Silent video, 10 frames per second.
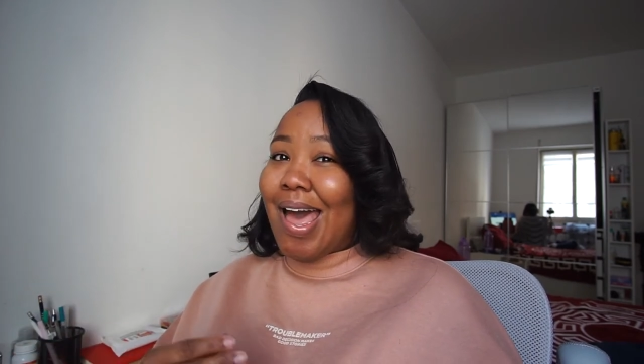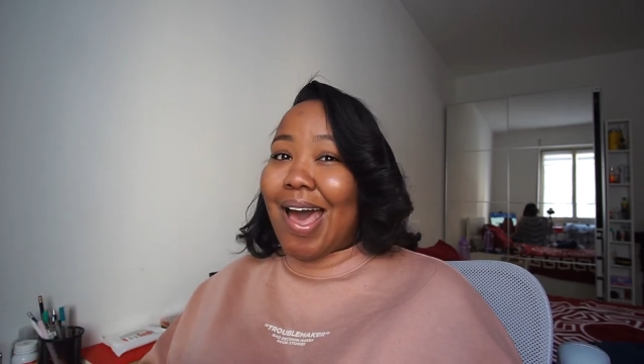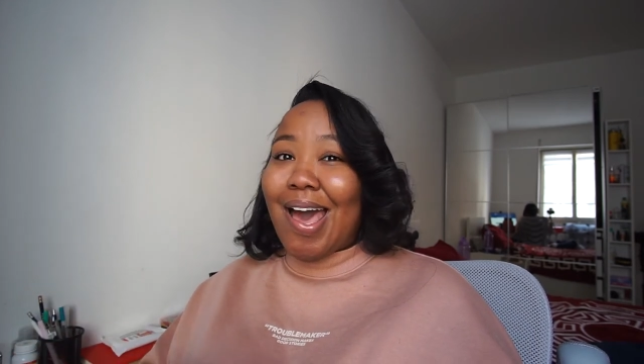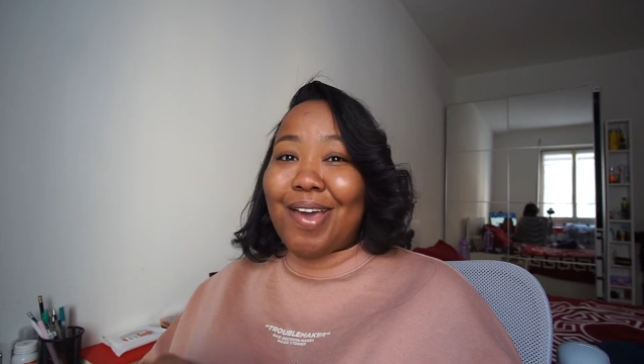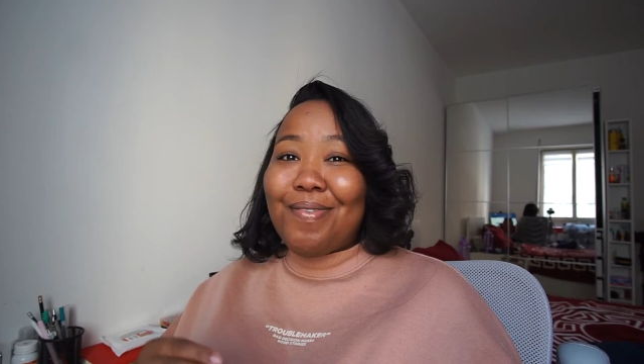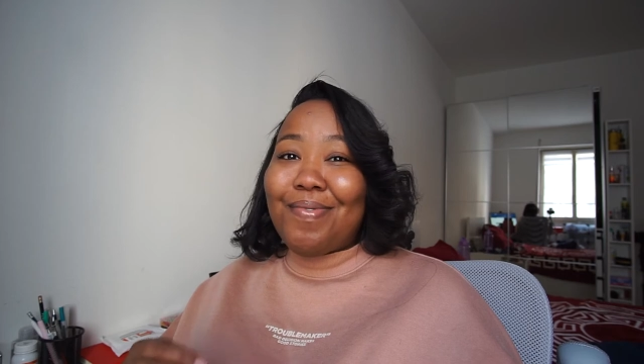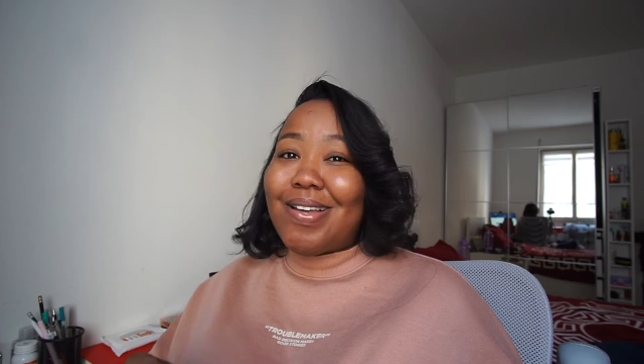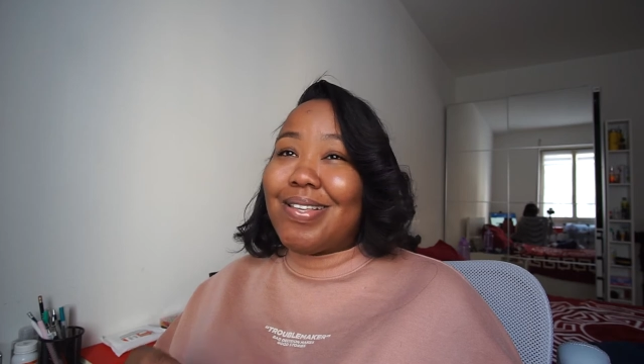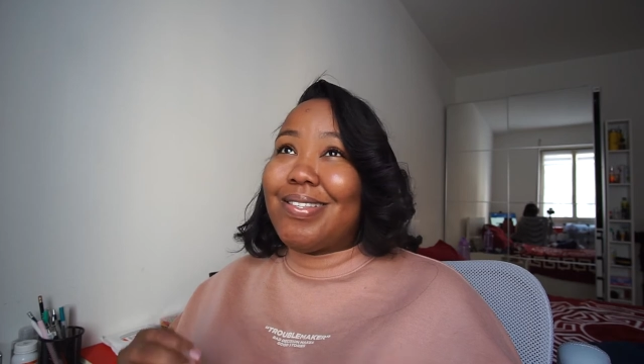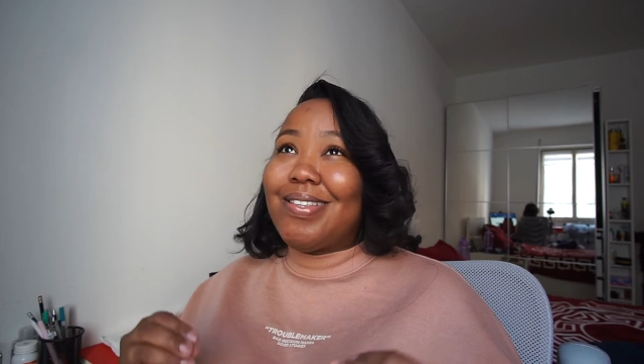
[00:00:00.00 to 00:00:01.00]
I
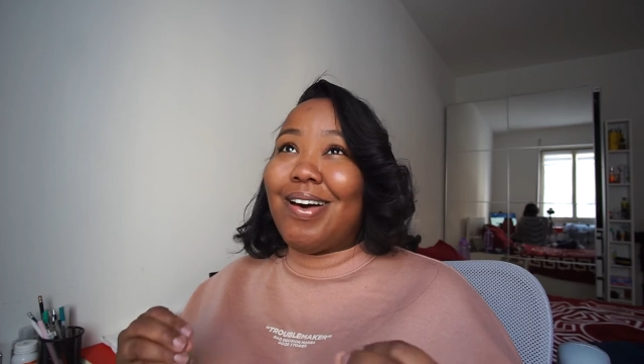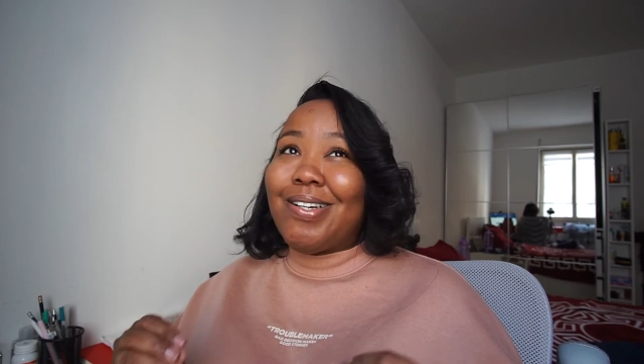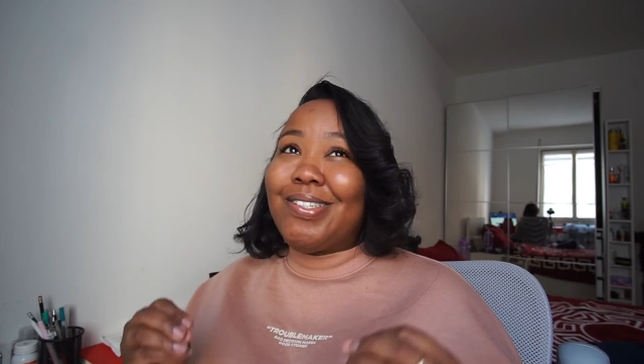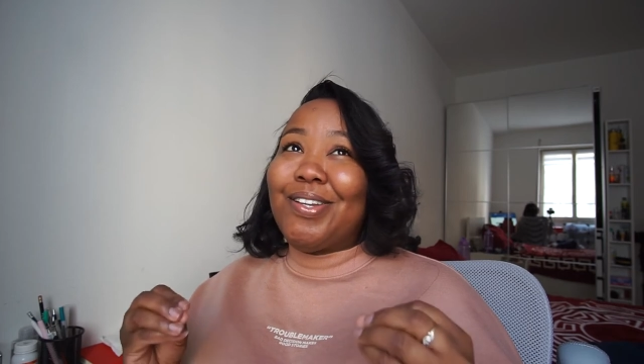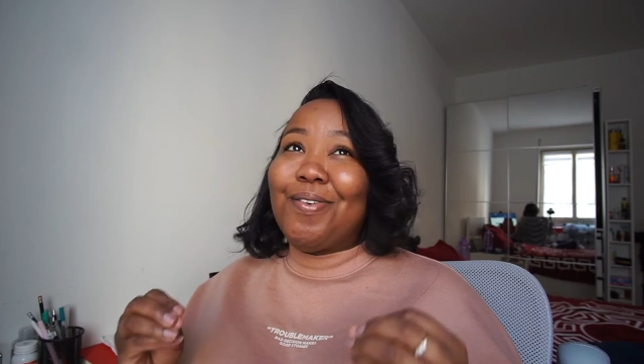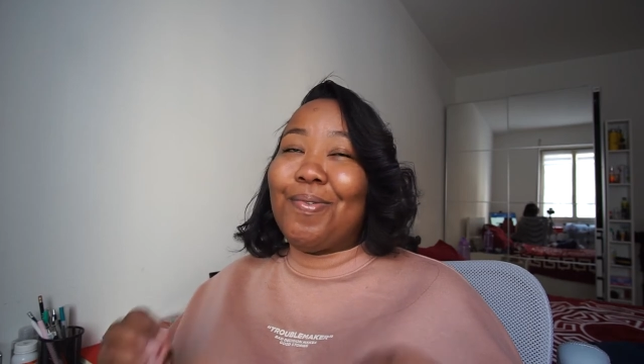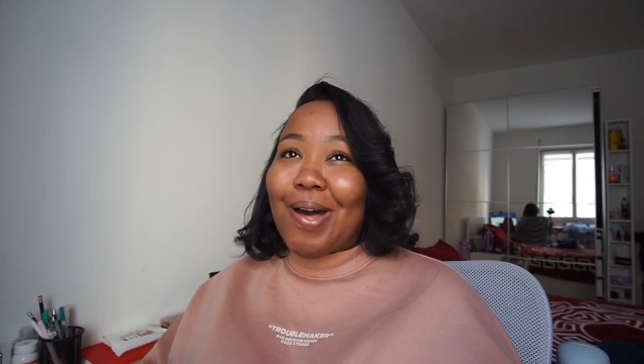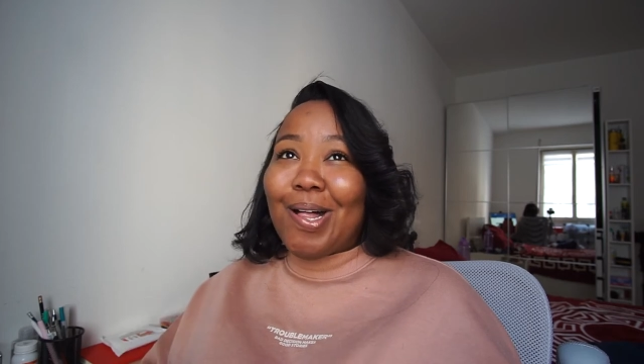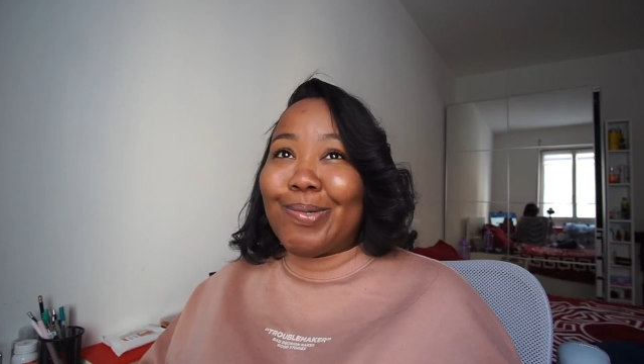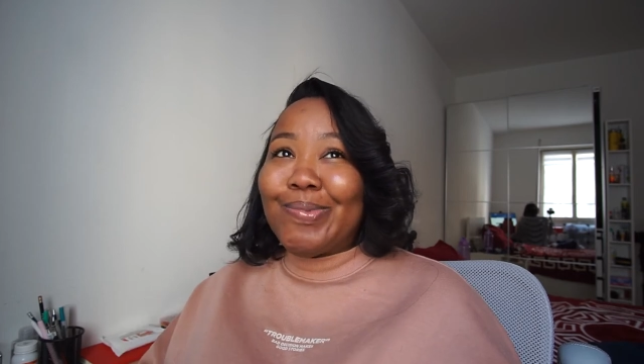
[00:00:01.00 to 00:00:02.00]
was
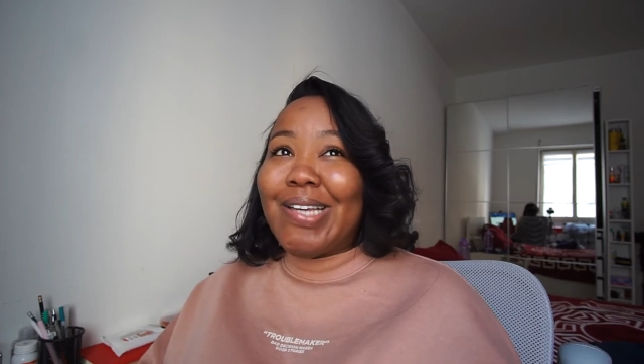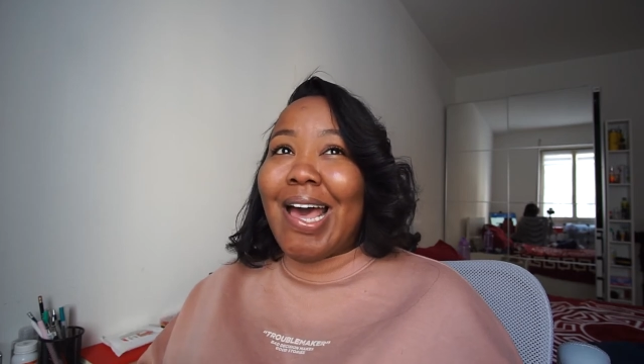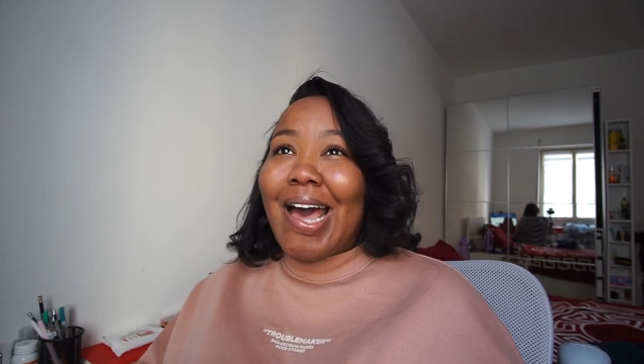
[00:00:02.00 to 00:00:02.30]
underwhelmed,